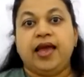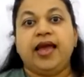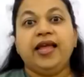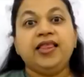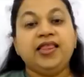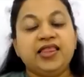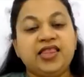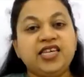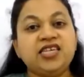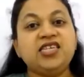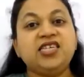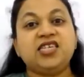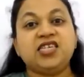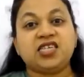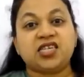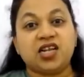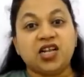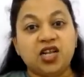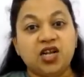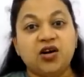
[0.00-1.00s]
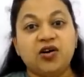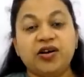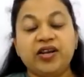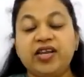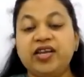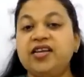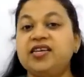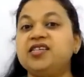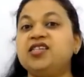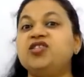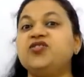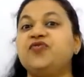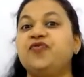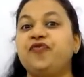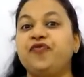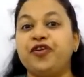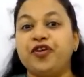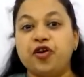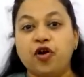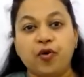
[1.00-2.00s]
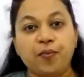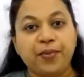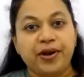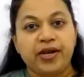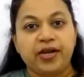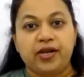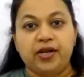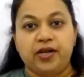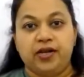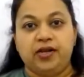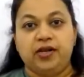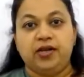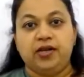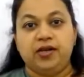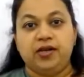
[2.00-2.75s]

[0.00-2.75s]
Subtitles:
And this learning is phenomenal.